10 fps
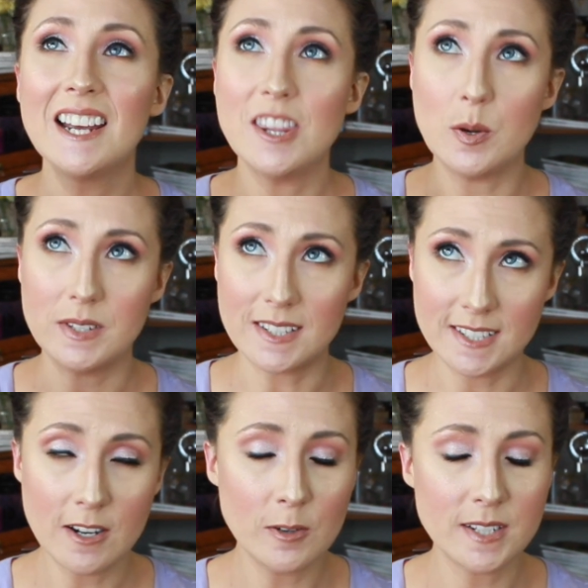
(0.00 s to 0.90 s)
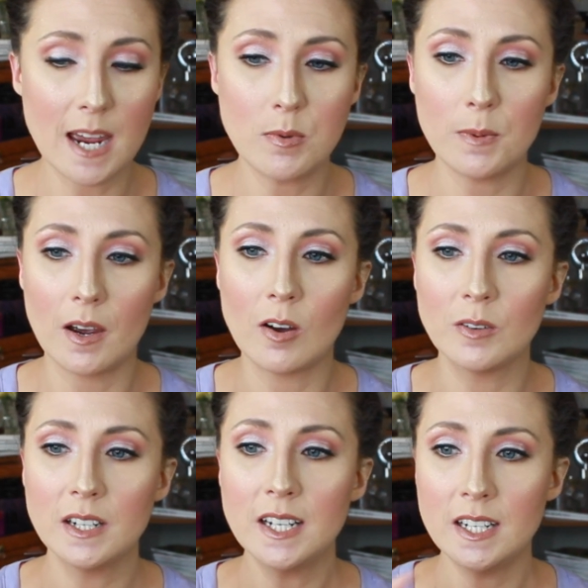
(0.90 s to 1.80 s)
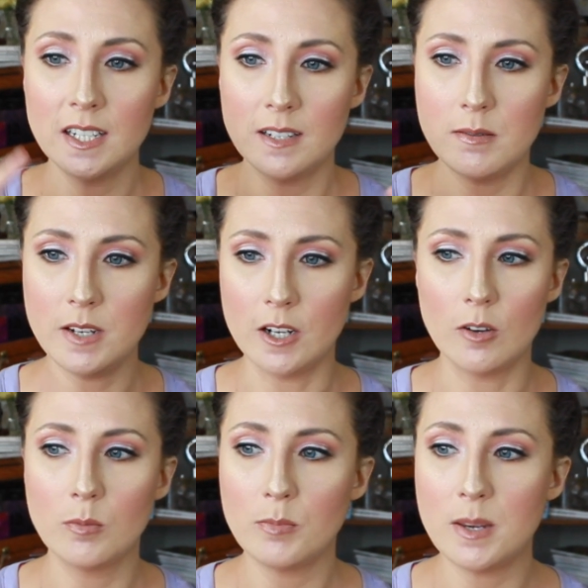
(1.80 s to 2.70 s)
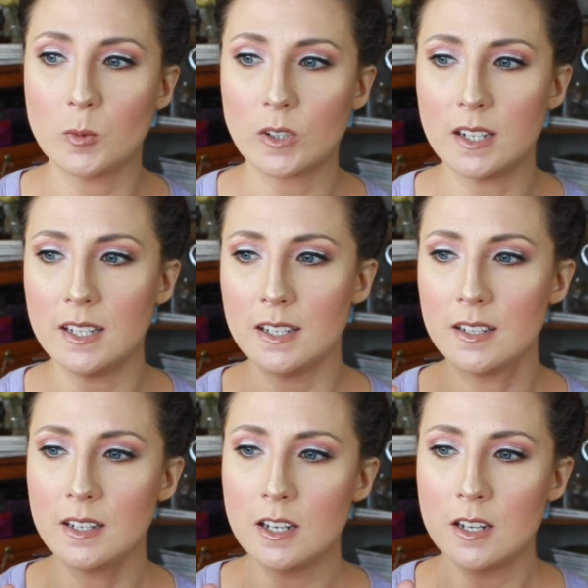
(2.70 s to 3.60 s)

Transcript: There's the stereotype about, you know, people getting